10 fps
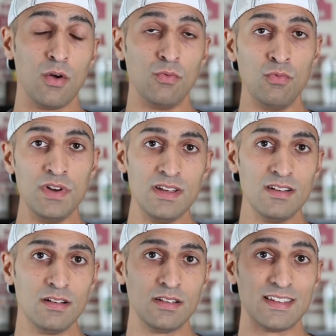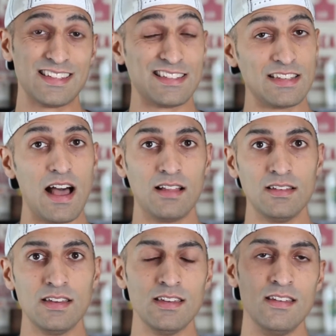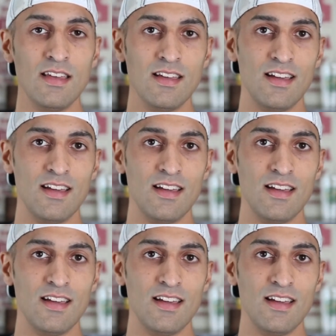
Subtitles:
real solid